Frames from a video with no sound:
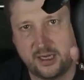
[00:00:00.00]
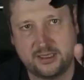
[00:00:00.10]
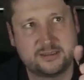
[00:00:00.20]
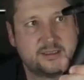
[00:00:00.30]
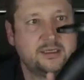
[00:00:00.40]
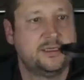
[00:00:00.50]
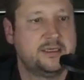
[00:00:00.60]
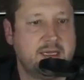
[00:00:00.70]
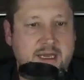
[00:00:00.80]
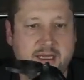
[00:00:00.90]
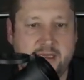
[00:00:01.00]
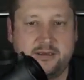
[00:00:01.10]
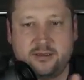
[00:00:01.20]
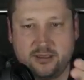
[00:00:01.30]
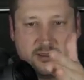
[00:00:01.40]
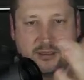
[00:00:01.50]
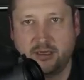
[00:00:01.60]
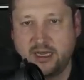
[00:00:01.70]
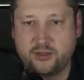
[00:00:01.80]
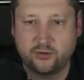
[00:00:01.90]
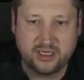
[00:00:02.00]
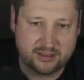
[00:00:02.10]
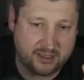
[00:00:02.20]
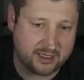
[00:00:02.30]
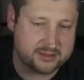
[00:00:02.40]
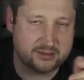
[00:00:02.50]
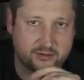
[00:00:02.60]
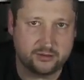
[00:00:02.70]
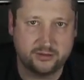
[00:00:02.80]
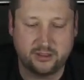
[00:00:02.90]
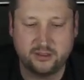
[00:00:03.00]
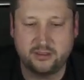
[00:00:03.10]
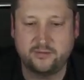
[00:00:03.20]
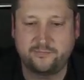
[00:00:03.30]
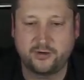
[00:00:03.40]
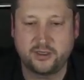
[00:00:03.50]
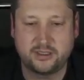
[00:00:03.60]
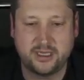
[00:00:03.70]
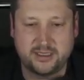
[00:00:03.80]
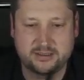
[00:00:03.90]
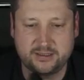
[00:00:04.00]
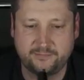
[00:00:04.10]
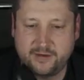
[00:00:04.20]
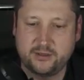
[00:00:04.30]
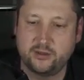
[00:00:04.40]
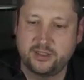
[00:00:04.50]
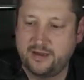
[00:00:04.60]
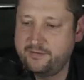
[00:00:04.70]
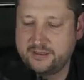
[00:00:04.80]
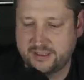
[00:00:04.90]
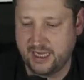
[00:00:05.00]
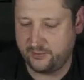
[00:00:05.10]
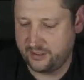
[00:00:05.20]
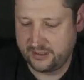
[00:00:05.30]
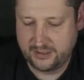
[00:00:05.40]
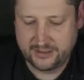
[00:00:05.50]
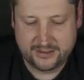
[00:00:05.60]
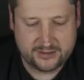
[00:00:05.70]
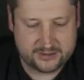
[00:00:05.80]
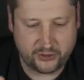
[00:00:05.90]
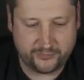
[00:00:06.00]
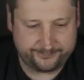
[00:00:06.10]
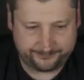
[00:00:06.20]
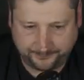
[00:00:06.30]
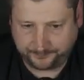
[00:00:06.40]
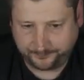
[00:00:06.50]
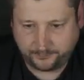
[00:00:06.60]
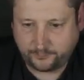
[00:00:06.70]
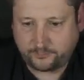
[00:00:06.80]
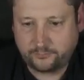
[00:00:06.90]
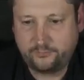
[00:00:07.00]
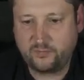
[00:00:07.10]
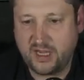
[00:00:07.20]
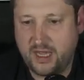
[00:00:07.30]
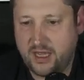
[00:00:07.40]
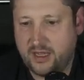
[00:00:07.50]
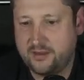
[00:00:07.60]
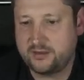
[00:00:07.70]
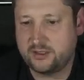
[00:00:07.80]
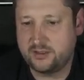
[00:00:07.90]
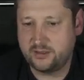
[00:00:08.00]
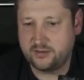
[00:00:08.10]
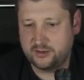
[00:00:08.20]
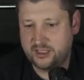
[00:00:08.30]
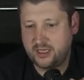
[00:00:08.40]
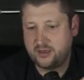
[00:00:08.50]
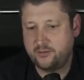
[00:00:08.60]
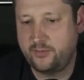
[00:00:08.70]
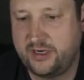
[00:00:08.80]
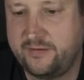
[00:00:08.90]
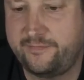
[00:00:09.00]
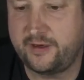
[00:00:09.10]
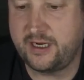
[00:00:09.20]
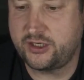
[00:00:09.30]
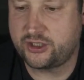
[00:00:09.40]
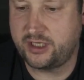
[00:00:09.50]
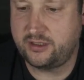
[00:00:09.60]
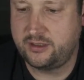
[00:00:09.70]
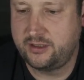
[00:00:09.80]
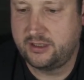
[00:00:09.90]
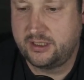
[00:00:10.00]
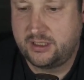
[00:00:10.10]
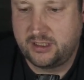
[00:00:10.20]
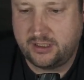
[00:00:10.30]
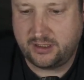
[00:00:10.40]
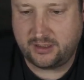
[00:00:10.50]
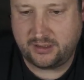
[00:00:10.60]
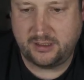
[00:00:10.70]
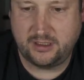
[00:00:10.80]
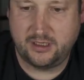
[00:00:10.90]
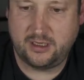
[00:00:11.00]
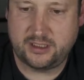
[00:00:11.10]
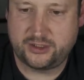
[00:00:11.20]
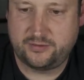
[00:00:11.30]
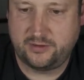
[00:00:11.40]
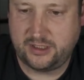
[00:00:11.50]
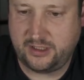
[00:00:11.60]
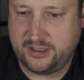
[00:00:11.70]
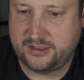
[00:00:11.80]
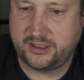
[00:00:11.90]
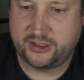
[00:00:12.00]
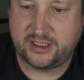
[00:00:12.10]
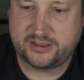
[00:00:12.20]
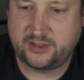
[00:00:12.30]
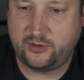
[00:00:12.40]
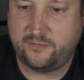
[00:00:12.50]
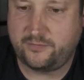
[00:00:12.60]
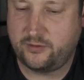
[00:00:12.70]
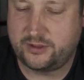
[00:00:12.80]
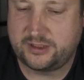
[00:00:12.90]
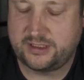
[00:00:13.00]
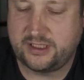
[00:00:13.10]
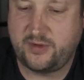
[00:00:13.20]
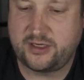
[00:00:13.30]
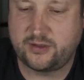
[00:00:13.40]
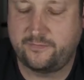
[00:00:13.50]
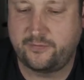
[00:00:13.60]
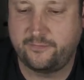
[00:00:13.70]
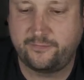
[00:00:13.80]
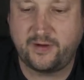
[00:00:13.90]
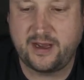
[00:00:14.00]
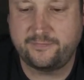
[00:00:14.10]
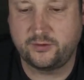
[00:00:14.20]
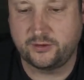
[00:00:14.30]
guns, and I do get dust on the front lens if I don't have this cap. So the magnification is adjustable, of course, as I mentioned, from 5 to